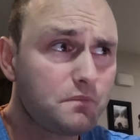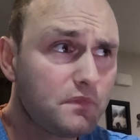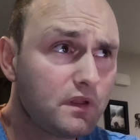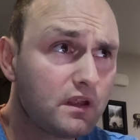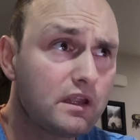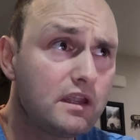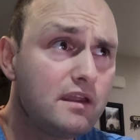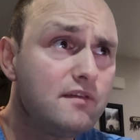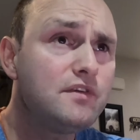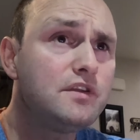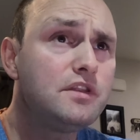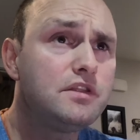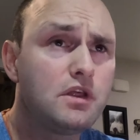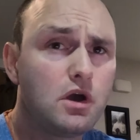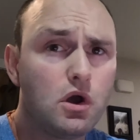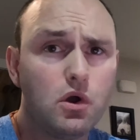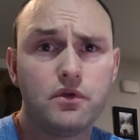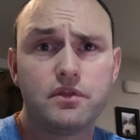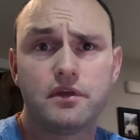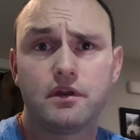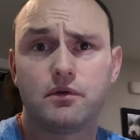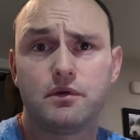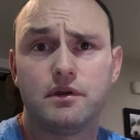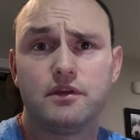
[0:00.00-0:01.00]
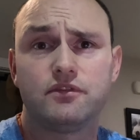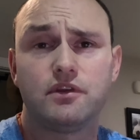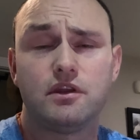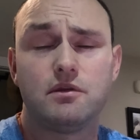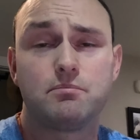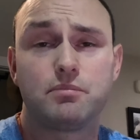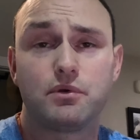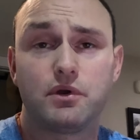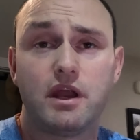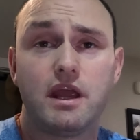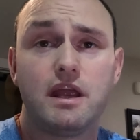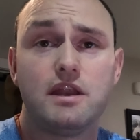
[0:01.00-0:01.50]
even though there is a
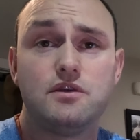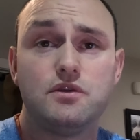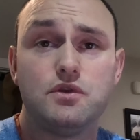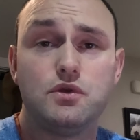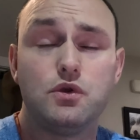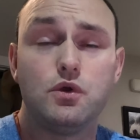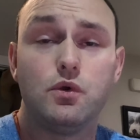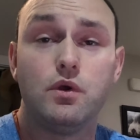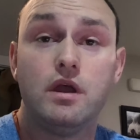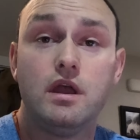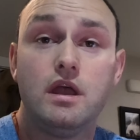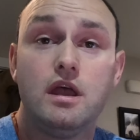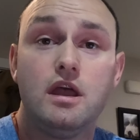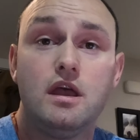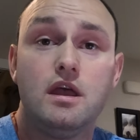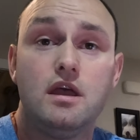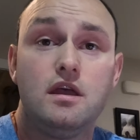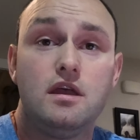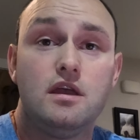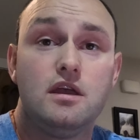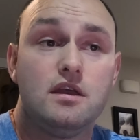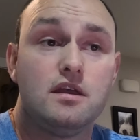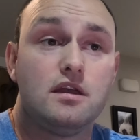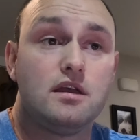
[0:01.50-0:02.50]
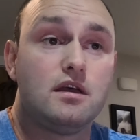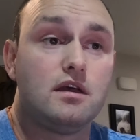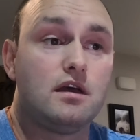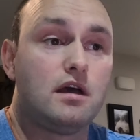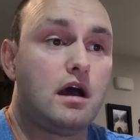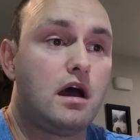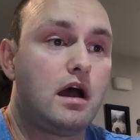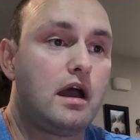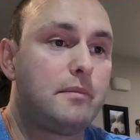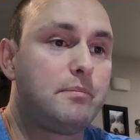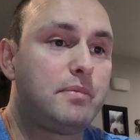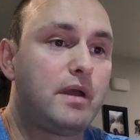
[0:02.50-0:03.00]
brand new
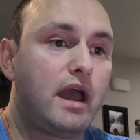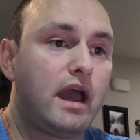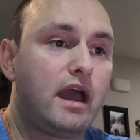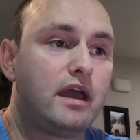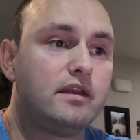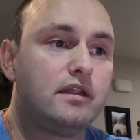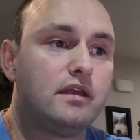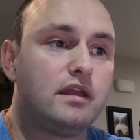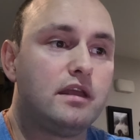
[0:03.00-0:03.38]
iPad